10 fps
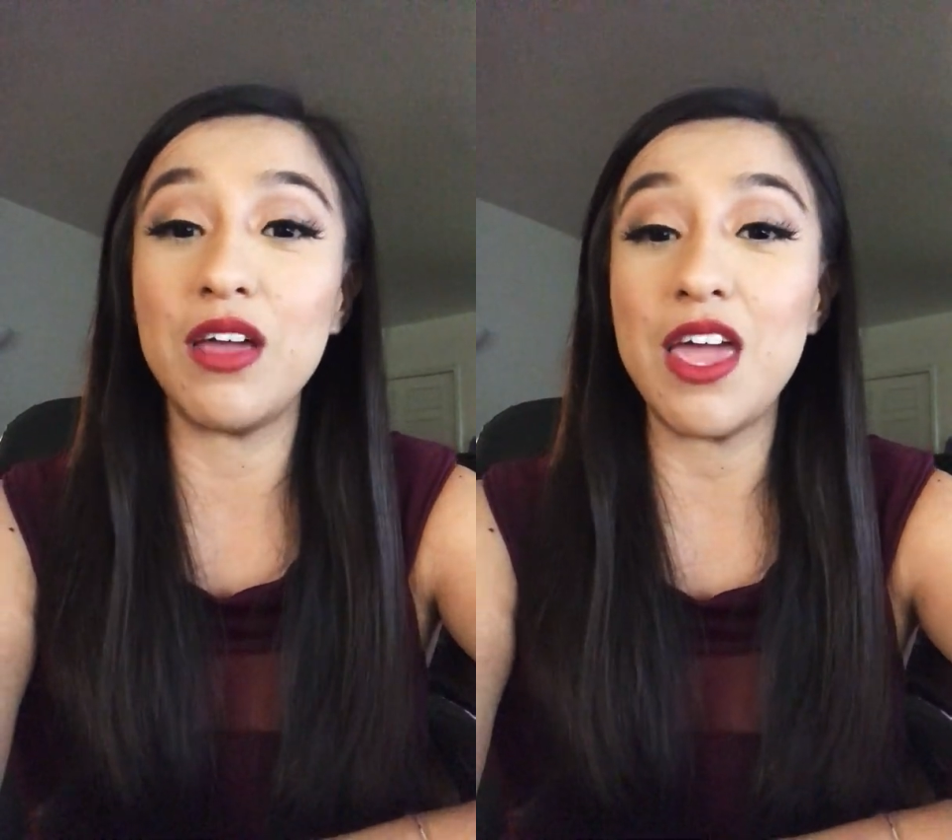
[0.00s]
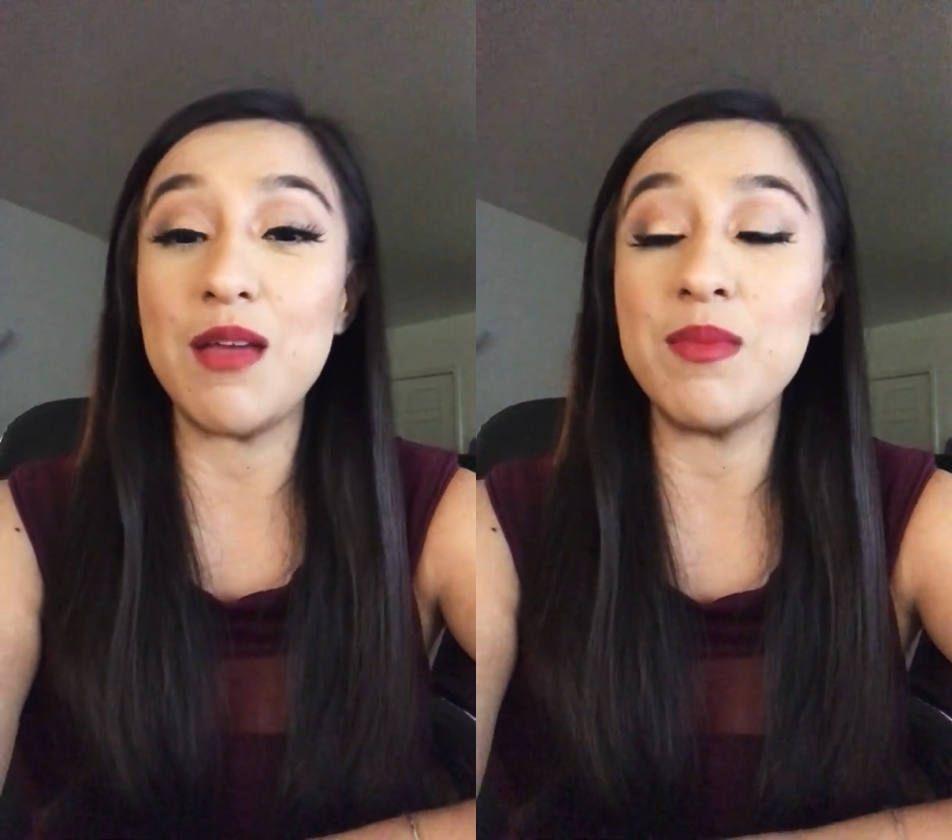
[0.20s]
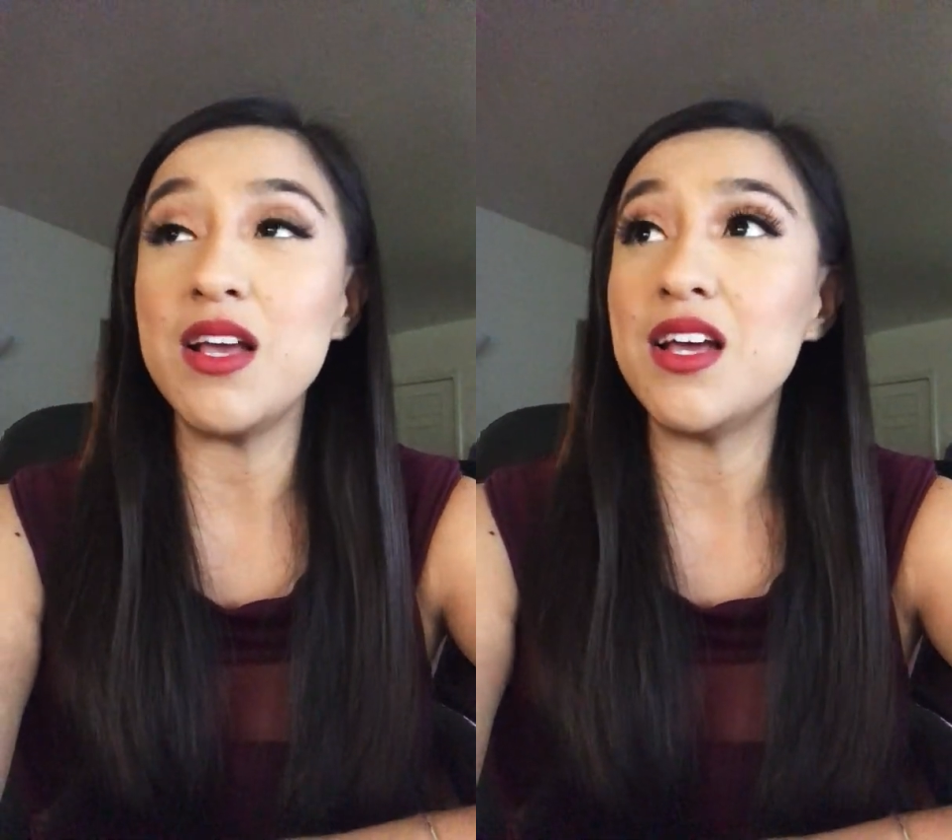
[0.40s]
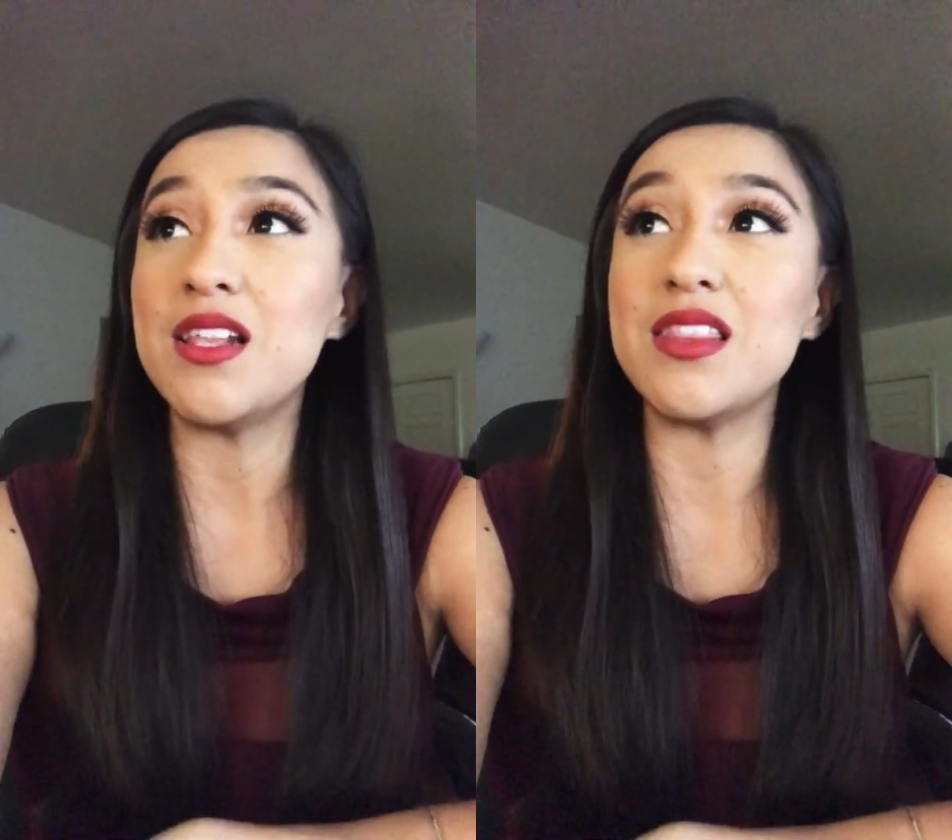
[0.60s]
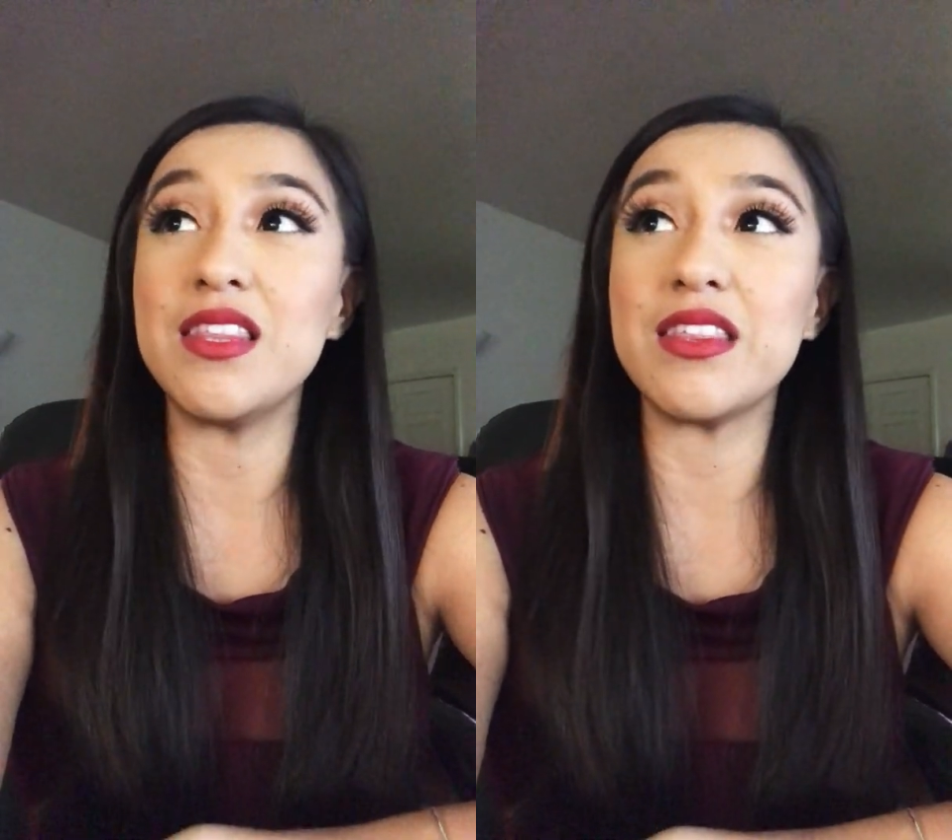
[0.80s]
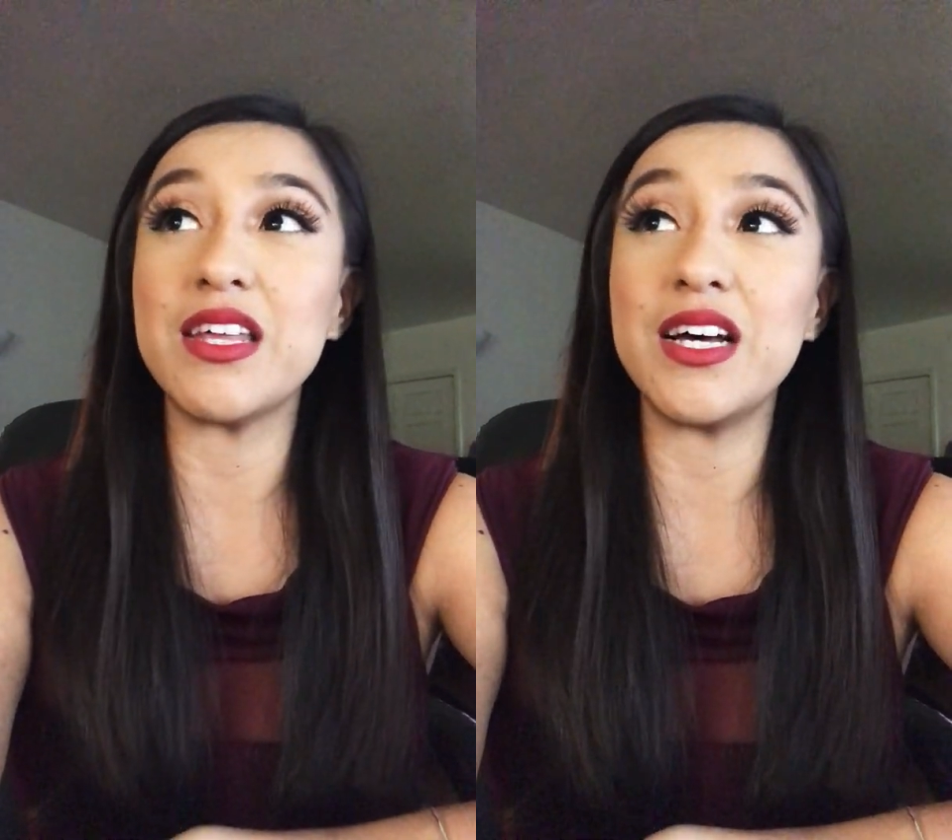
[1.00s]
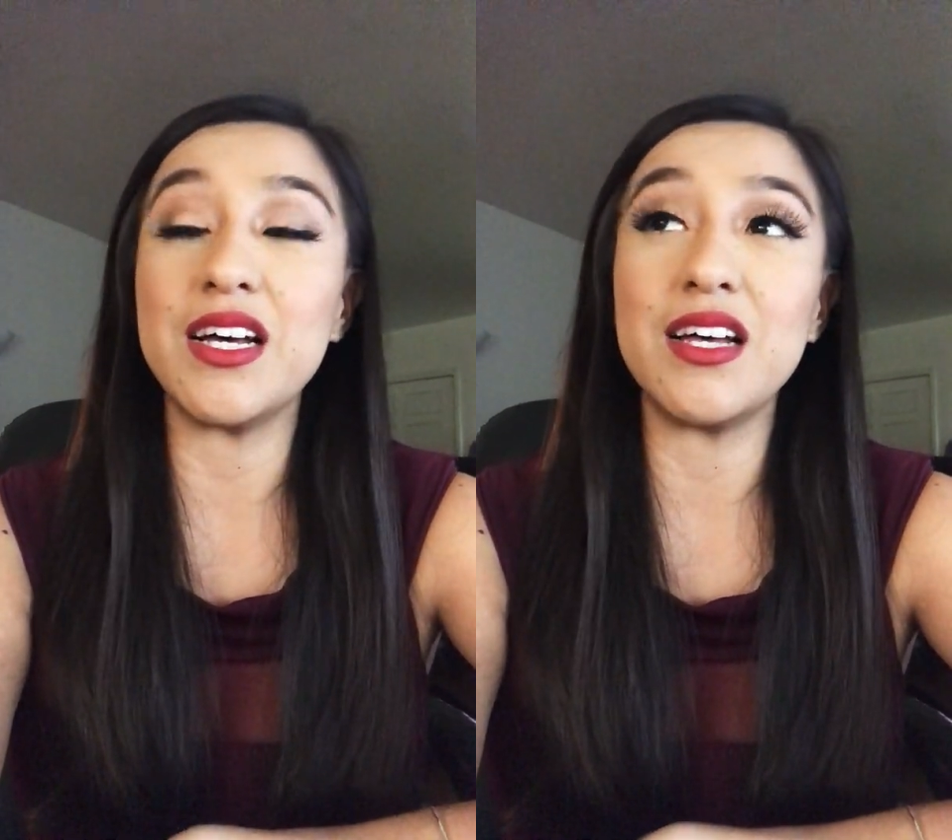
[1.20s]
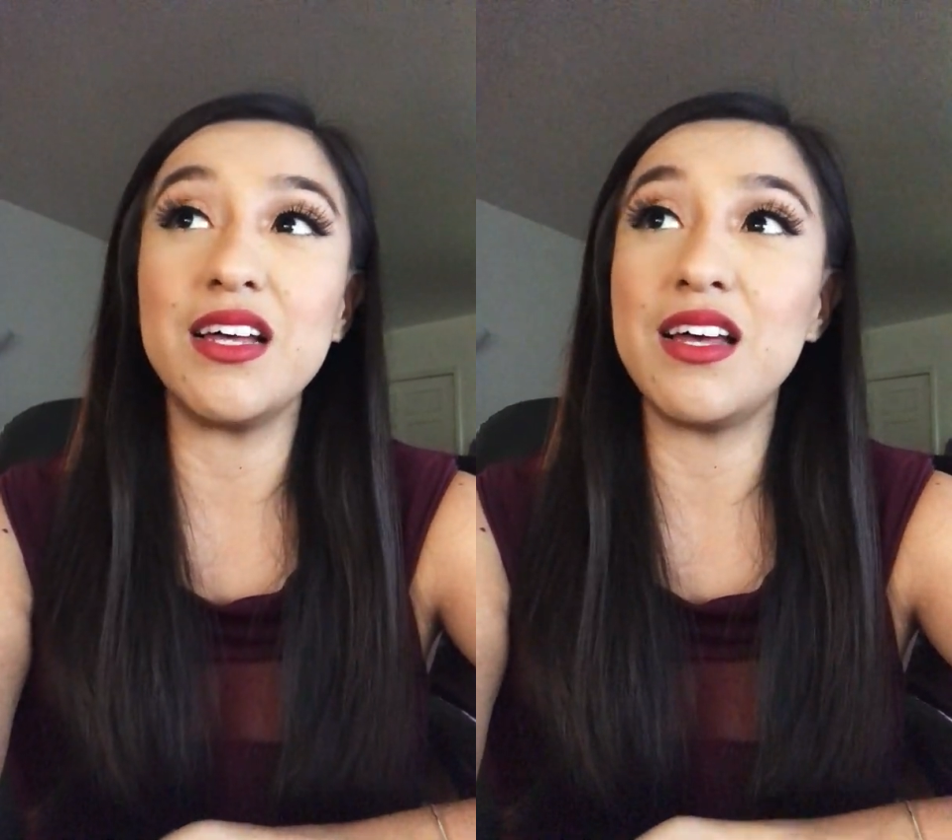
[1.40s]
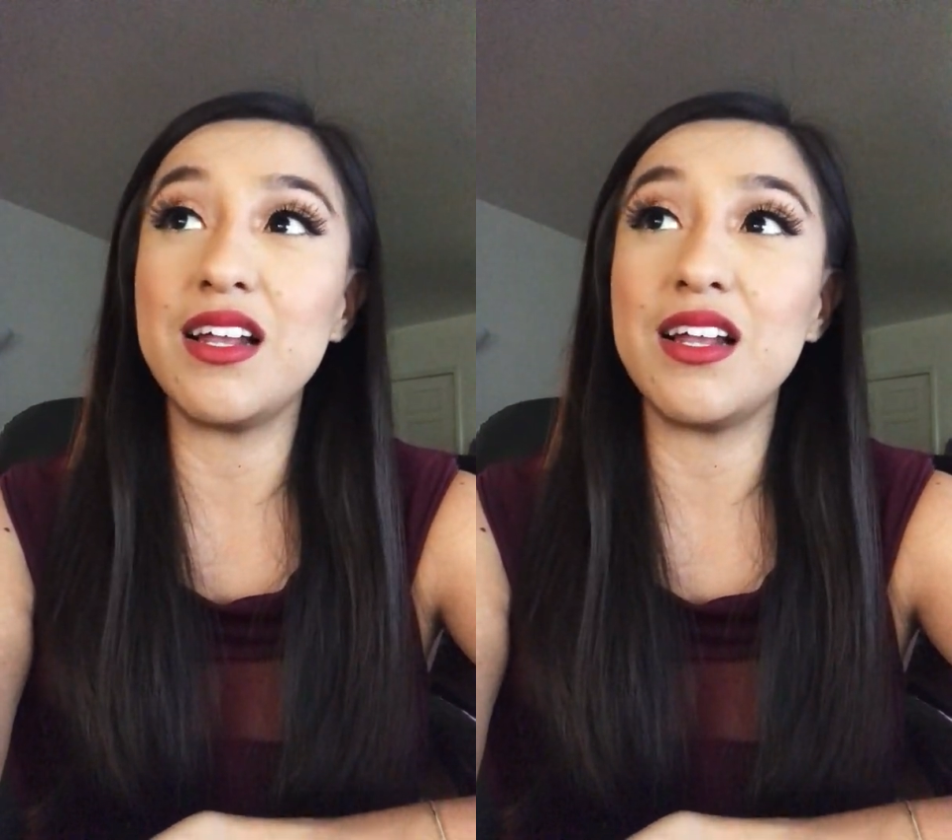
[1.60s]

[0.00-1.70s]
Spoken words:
game. The